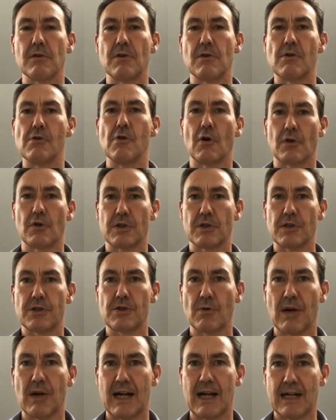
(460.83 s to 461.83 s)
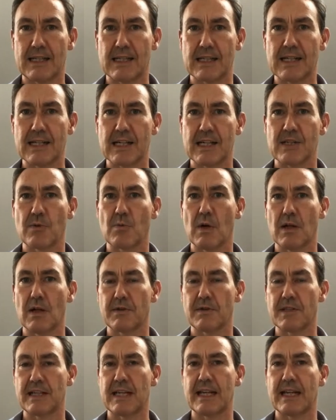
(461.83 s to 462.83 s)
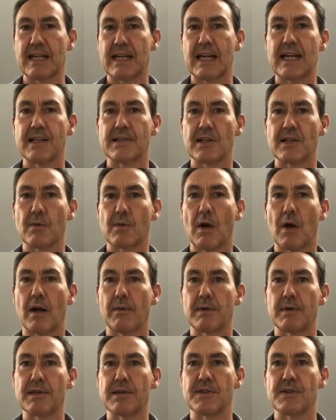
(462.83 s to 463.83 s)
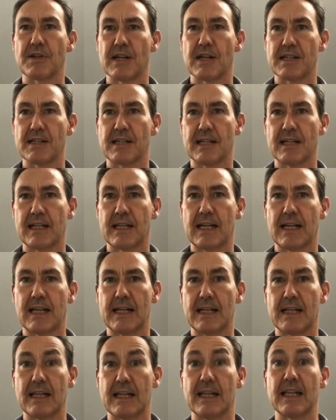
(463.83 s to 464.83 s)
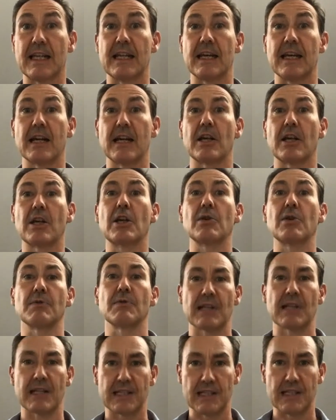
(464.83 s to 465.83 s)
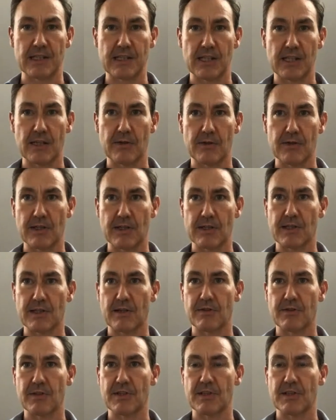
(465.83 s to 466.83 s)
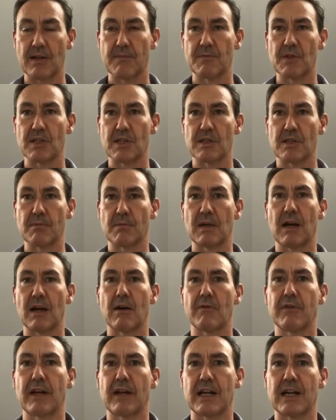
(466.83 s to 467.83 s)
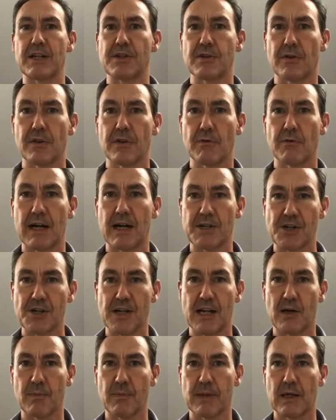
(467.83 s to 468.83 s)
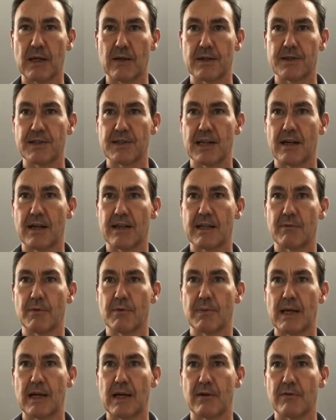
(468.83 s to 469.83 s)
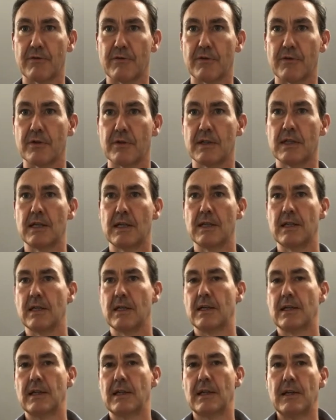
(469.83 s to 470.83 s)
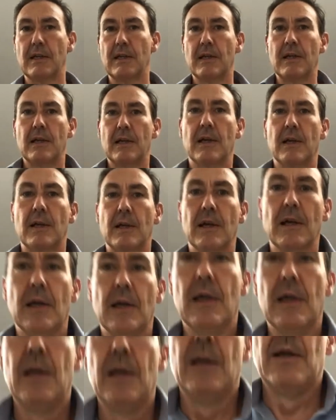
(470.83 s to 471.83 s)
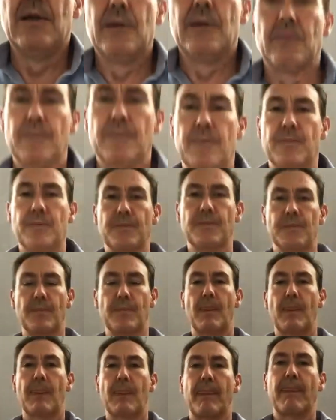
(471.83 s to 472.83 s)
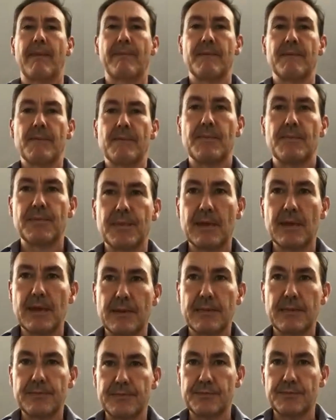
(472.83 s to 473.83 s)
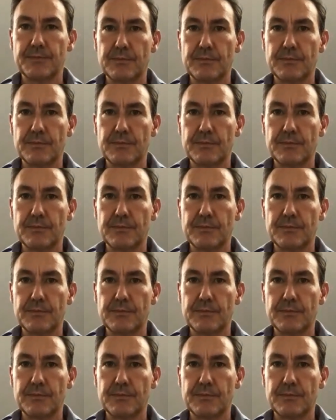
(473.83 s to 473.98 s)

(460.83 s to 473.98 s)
not short acting, takes a while to kick in, so why are we suggesting in the acute setting to use it? So just some clarification on the rationale behind that, I think, would be helpful. Yes, so yeah, the recommendation essentially is that when you